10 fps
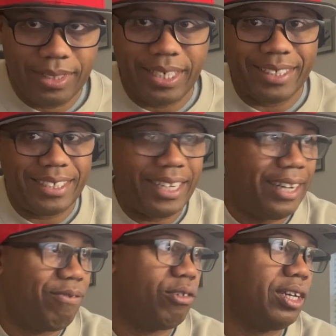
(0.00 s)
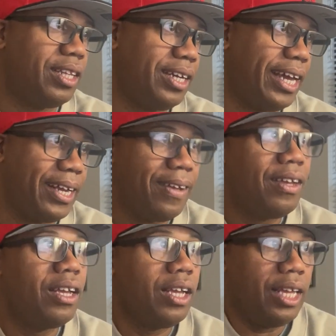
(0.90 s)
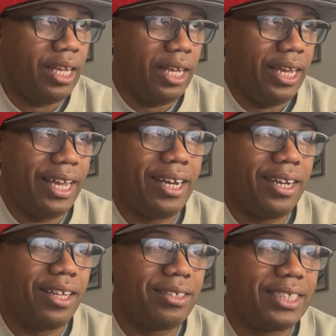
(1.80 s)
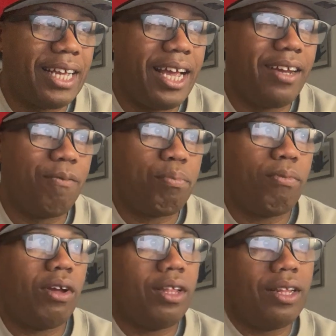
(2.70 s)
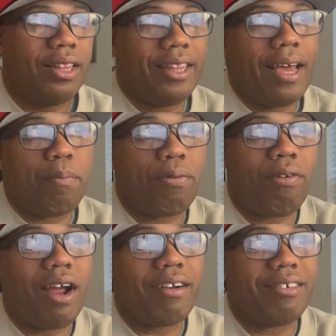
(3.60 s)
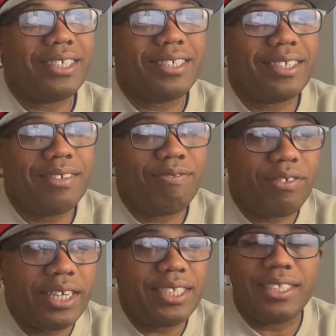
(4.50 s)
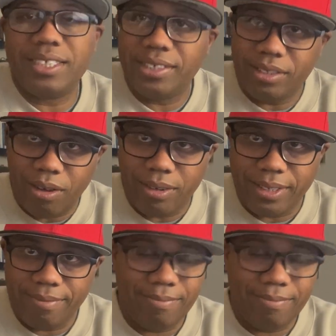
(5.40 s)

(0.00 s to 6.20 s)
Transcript: I'll say that for another day. And another sign of that progress on inflation is stalling.